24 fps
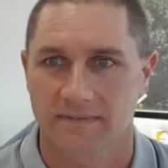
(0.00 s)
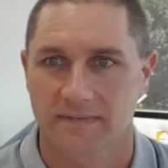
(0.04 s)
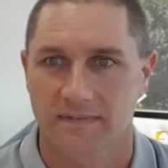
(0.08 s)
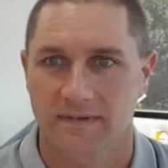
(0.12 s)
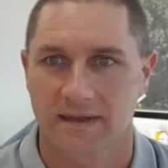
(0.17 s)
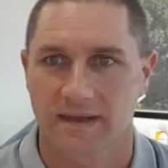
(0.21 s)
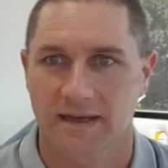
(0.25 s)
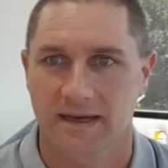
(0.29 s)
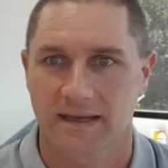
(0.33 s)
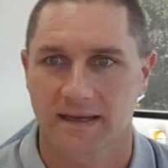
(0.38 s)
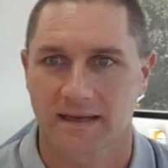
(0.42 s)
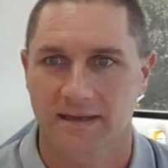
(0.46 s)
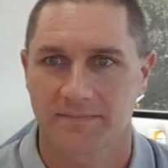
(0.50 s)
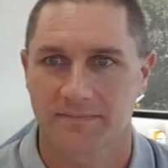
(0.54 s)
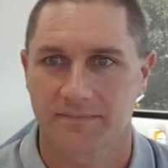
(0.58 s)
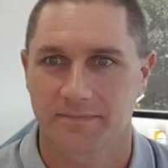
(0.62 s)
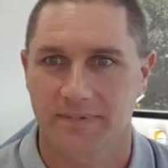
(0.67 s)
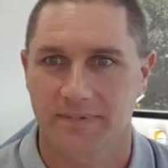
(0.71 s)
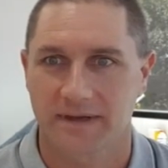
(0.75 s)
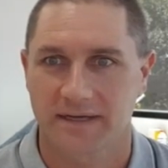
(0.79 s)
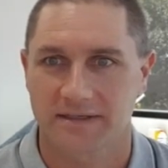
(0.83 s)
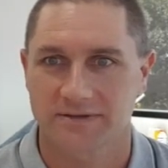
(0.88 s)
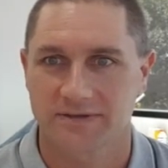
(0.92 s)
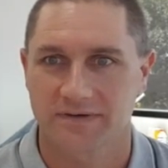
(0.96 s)
G'day,
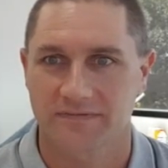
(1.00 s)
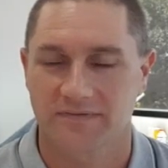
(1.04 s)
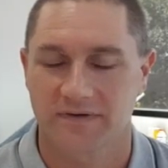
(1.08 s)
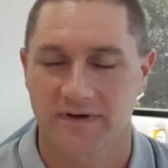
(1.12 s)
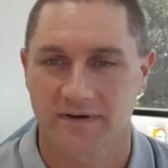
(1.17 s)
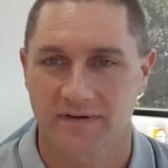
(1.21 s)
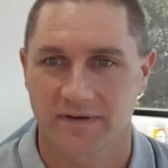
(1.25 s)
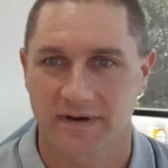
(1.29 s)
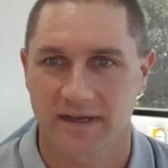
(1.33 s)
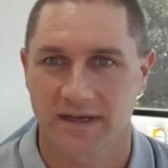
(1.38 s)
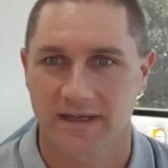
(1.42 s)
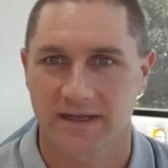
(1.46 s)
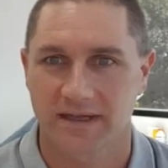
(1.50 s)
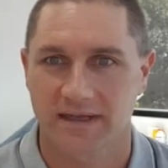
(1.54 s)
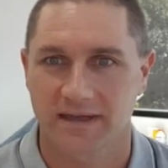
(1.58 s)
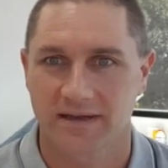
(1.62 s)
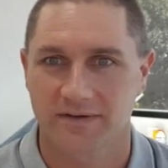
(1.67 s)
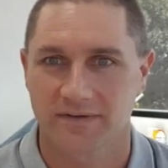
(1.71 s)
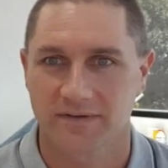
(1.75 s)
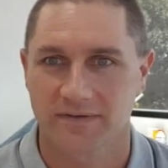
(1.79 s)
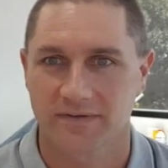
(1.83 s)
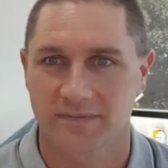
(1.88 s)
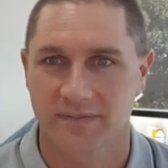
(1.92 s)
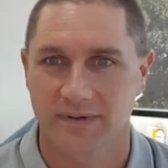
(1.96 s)
Patrick Weinrauch here,
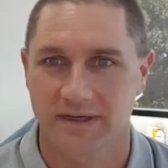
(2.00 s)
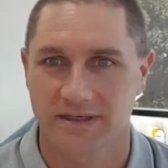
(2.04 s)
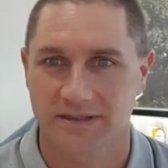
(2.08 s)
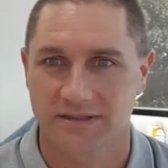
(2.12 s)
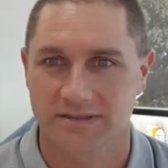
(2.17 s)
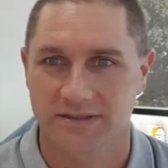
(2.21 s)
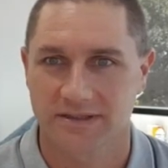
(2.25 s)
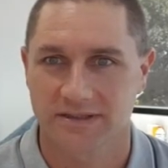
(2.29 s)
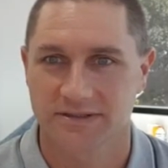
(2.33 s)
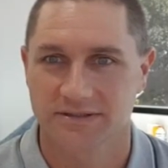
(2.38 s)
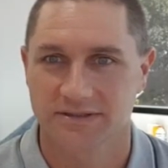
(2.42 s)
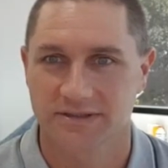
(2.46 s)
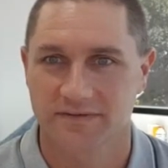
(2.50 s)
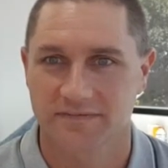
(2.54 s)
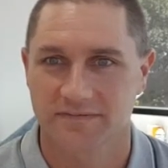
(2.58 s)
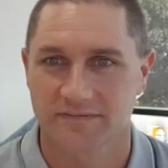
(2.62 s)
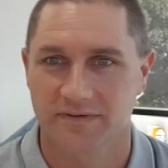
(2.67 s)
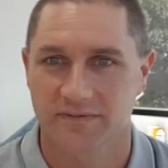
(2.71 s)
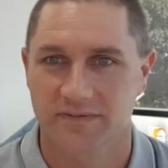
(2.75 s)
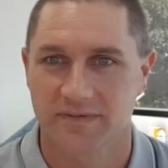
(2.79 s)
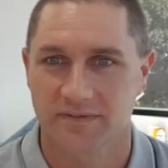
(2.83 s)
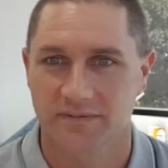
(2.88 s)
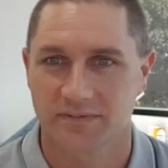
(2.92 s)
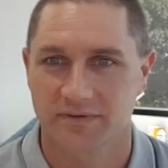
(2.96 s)
orthopaedic surgeon
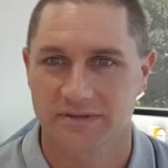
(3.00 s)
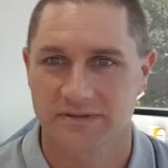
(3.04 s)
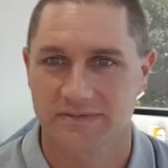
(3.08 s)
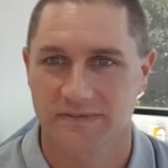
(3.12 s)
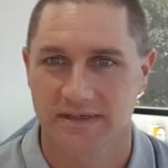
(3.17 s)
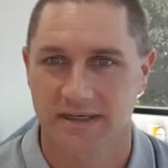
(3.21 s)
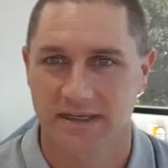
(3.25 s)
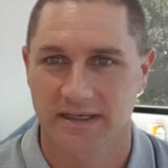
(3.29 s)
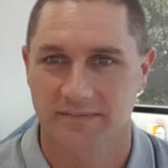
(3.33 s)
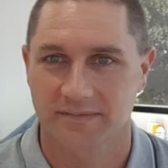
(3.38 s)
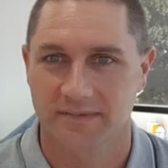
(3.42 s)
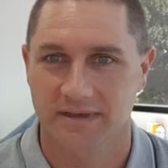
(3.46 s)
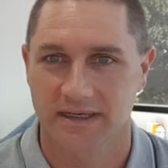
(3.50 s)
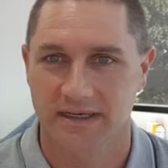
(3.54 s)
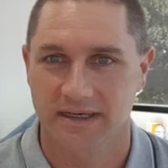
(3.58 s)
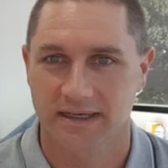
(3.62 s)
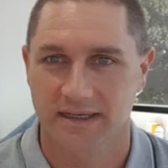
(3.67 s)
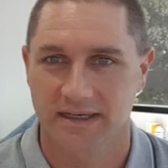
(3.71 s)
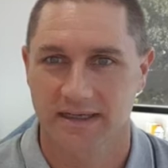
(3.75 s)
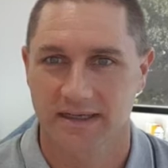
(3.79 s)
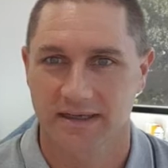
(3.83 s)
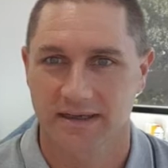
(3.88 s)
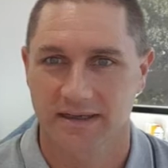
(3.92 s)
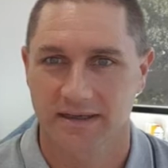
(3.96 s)
from the Brisbane Hip
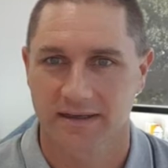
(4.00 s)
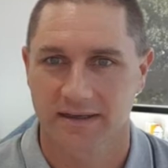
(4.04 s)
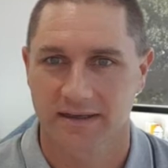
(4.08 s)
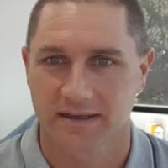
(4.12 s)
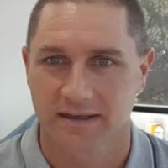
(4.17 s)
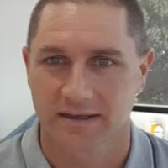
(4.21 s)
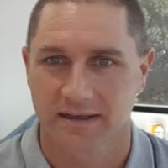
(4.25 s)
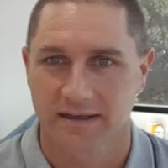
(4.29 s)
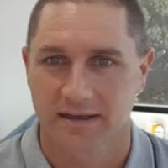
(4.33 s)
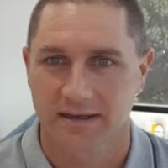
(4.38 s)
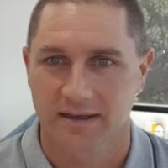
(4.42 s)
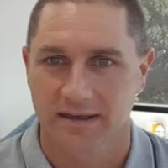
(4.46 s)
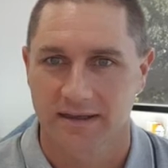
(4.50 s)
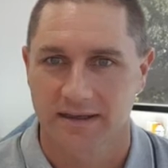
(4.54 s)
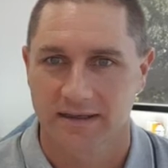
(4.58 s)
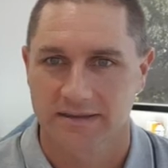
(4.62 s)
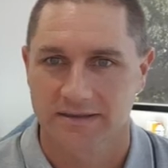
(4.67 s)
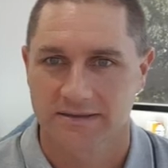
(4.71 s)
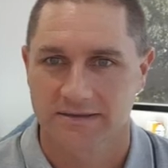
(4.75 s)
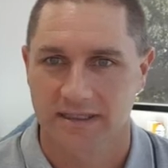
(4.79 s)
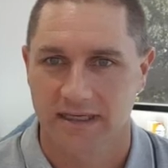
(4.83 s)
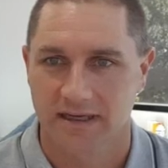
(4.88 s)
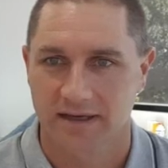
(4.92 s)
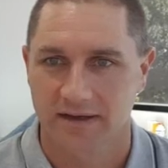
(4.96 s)
Clinic.
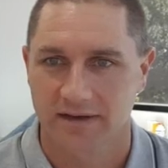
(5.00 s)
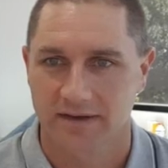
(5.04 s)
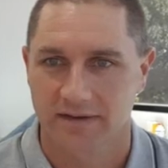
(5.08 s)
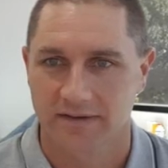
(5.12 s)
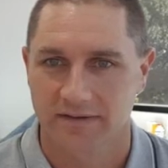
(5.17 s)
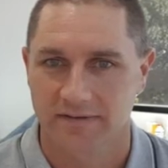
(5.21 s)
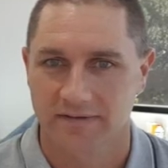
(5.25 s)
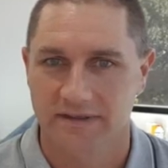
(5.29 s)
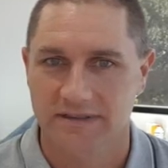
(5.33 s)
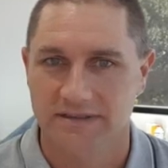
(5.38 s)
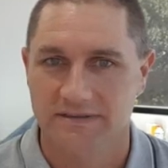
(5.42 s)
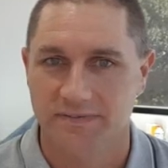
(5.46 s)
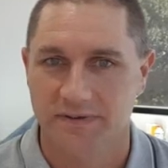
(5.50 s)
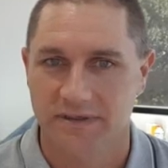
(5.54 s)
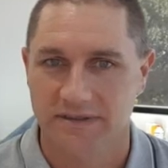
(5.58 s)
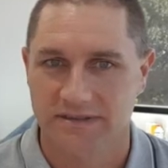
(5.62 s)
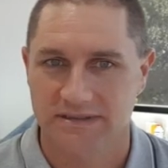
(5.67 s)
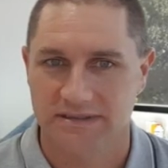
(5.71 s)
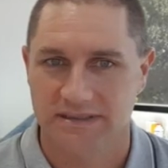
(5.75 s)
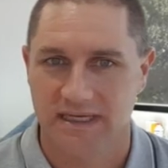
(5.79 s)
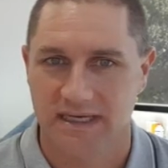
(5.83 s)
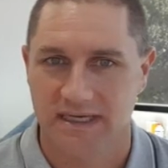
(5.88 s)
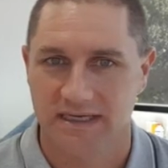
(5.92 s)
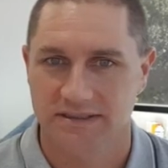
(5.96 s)
So this
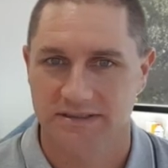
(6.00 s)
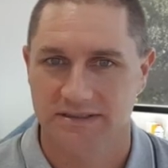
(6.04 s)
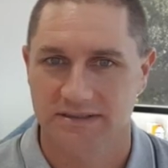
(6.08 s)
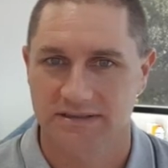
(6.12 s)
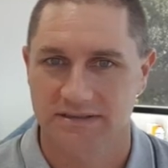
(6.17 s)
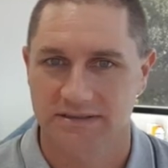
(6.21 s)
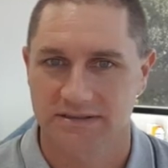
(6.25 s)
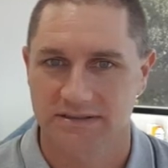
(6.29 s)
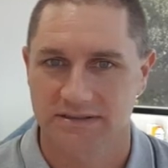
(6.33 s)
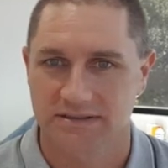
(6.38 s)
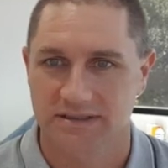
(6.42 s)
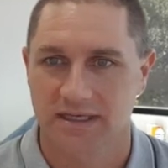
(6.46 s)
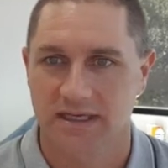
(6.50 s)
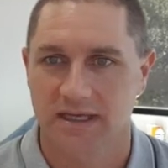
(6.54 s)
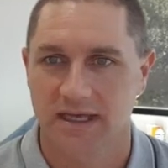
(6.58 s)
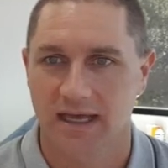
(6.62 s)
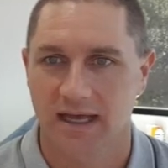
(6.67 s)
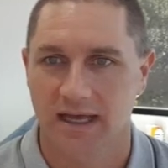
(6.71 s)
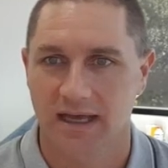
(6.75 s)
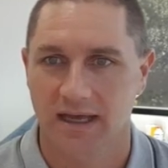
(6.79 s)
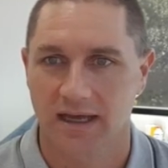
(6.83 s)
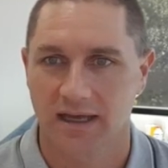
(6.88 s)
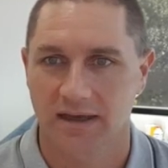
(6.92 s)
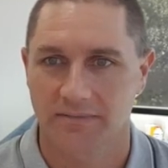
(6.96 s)
presentation's
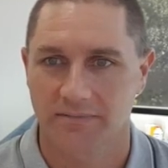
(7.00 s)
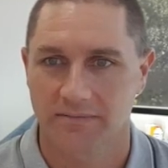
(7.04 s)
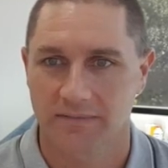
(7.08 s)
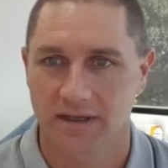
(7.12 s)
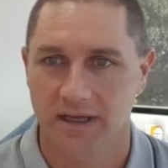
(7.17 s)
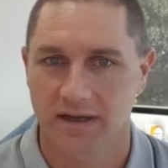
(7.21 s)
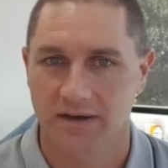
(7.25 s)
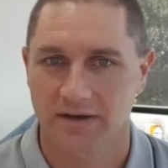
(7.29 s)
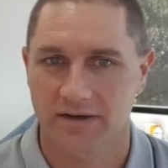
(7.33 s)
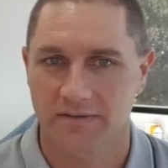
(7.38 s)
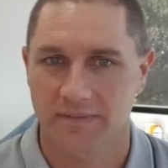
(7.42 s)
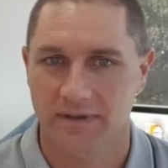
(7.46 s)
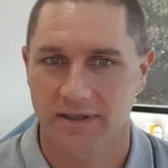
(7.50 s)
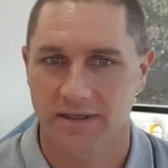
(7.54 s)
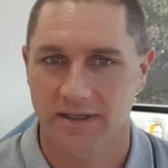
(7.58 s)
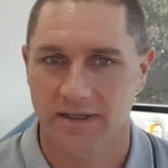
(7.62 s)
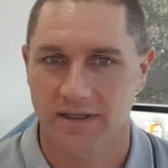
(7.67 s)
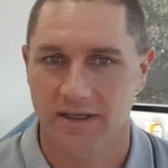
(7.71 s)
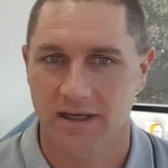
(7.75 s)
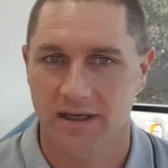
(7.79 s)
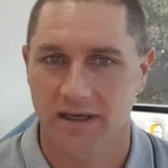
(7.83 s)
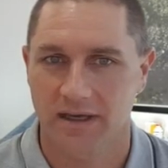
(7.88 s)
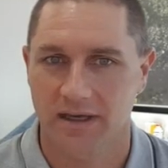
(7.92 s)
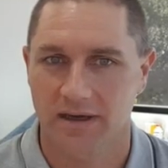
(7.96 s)
going to
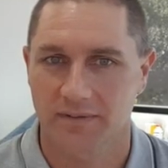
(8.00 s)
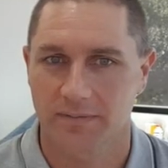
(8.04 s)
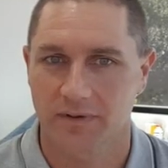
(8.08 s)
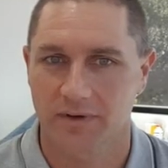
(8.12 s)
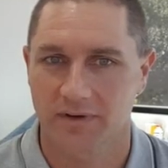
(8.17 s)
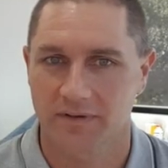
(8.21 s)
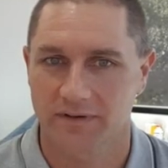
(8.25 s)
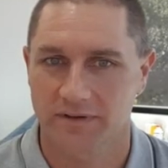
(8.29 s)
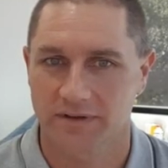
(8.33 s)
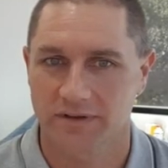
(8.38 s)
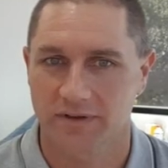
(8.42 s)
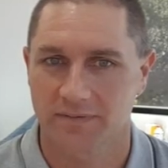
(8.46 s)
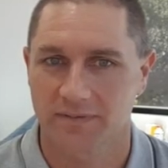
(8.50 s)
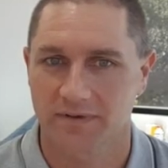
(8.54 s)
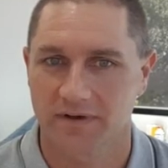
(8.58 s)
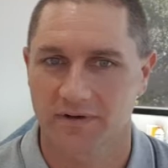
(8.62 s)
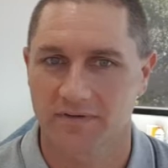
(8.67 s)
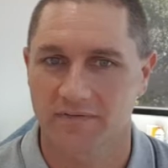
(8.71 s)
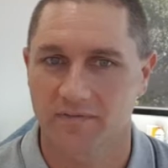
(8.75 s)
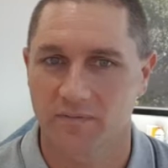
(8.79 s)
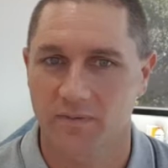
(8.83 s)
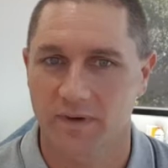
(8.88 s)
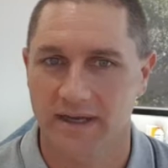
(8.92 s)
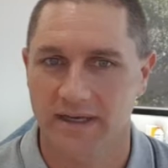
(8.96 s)
be upon the topic
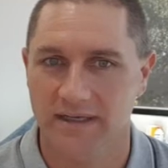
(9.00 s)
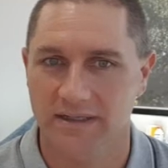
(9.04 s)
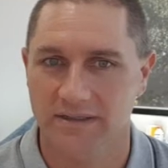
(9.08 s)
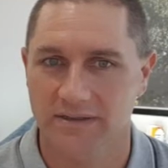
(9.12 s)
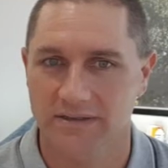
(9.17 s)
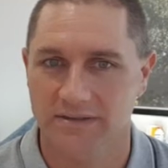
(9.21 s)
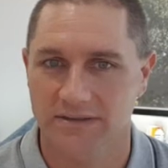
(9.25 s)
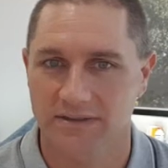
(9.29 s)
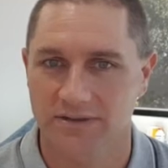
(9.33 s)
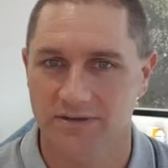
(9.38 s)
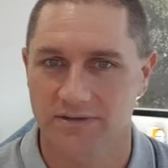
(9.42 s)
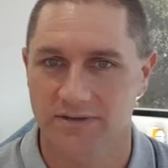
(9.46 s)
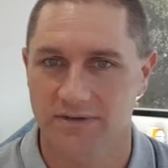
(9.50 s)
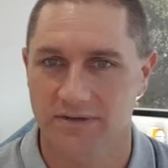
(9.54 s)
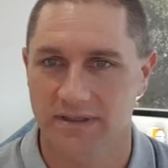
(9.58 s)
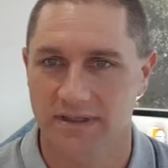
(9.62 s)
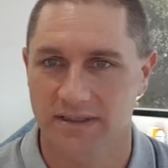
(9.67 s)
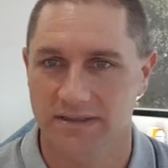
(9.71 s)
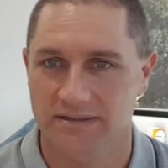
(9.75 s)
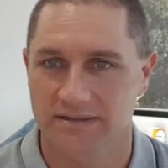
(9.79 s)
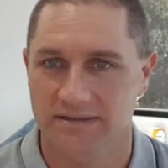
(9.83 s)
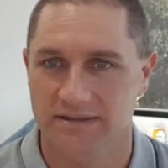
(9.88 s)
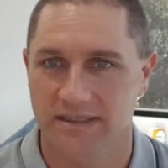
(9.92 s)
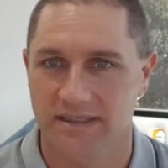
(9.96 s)
of when to
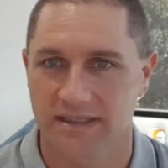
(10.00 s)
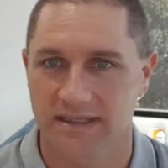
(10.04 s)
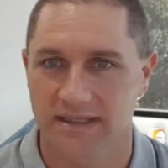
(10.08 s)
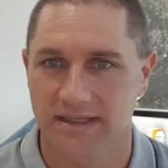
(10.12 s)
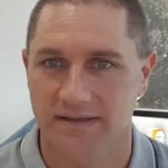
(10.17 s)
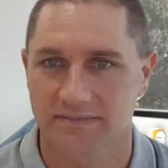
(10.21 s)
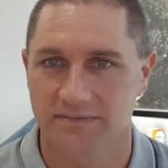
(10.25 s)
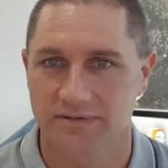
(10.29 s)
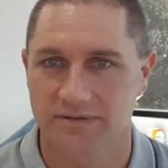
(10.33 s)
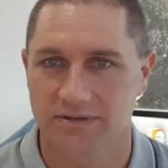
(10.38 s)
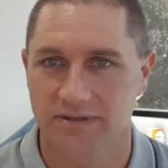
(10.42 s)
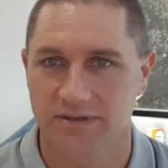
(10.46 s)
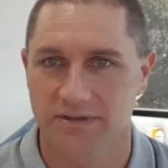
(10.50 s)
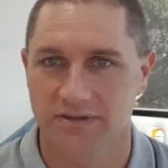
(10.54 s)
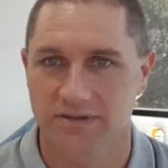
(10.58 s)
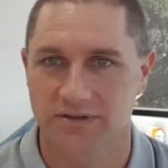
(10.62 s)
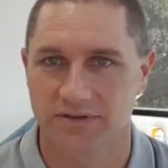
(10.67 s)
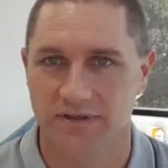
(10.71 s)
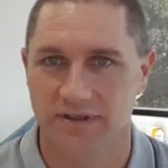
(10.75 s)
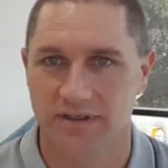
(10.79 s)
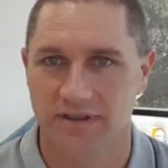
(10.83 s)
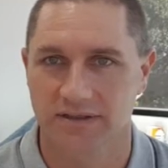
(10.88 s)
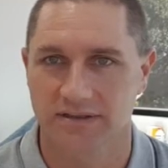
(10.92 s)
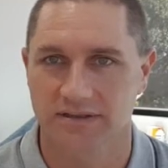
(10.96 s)
consider hip surgery.